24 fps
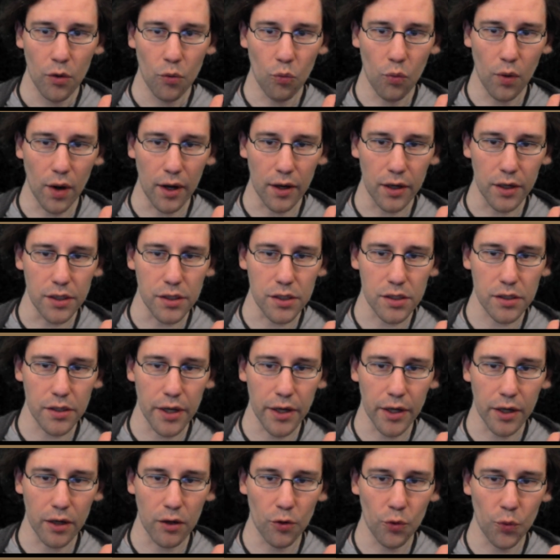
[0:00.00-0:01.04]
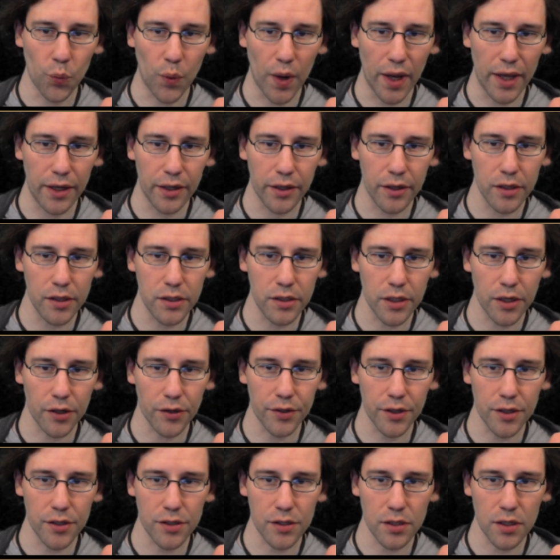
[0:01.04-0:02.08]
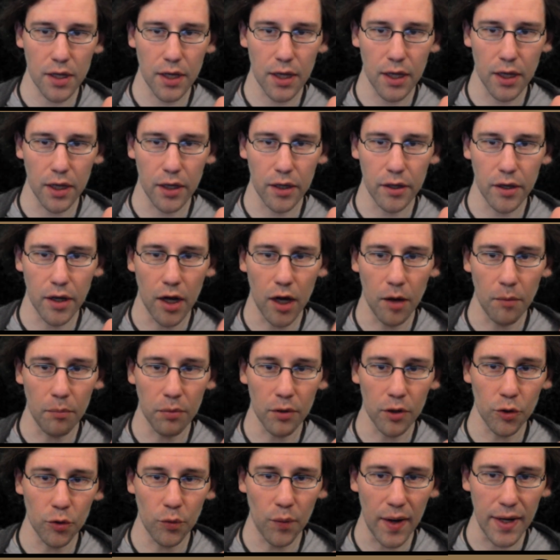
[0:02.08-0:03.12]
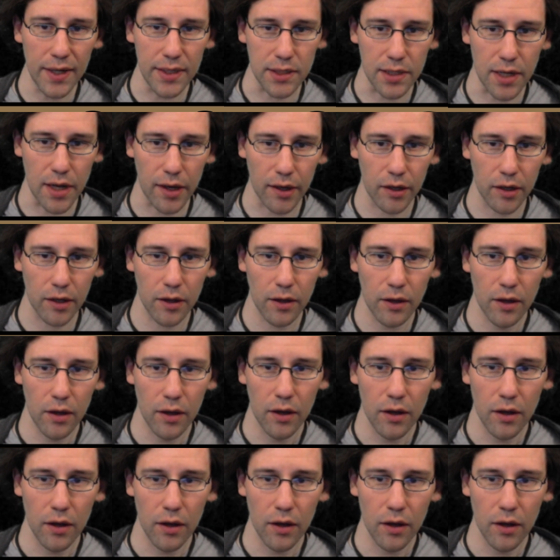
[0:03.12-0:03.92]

Whereas like when Catilda's in a blue-white deck,